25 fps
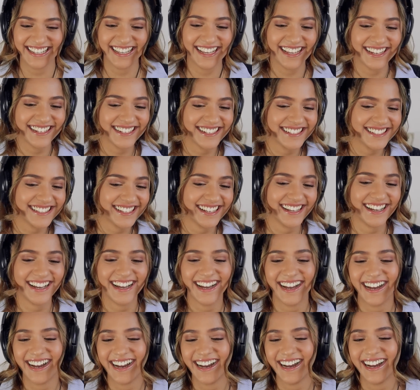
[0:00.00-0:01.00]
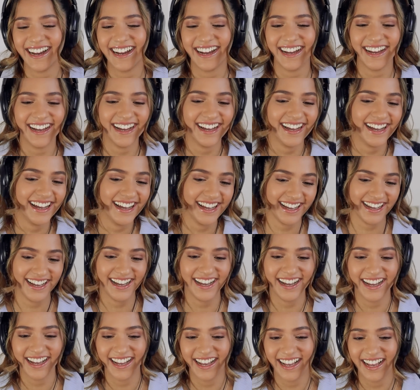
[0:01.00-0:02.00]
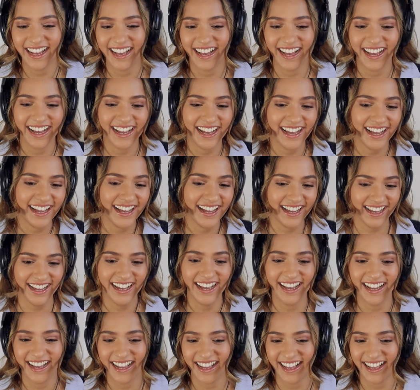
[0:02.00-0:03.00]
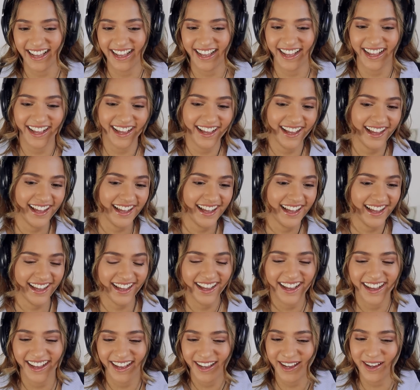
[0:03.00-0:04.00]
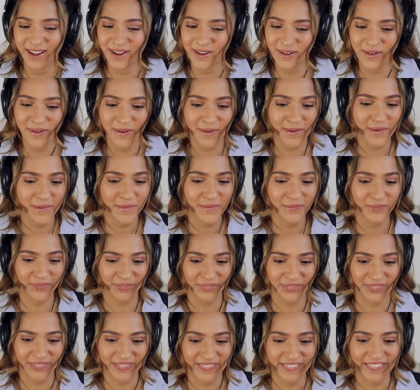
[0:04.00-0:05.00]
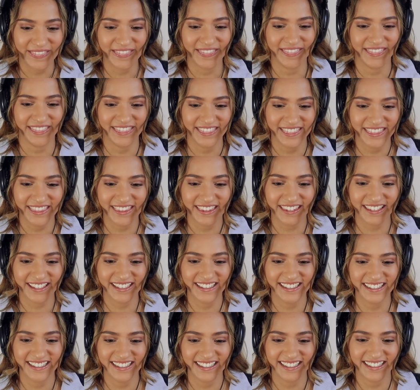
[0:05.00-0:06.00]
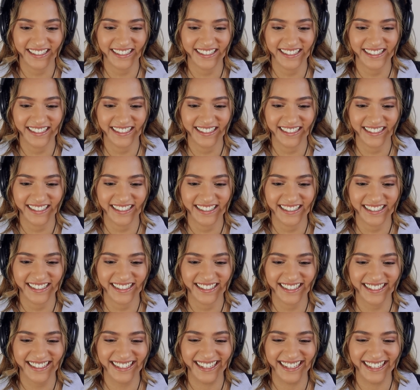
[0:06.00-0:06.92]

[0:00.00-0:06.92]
So take my strong advice. Just remember to always think twice.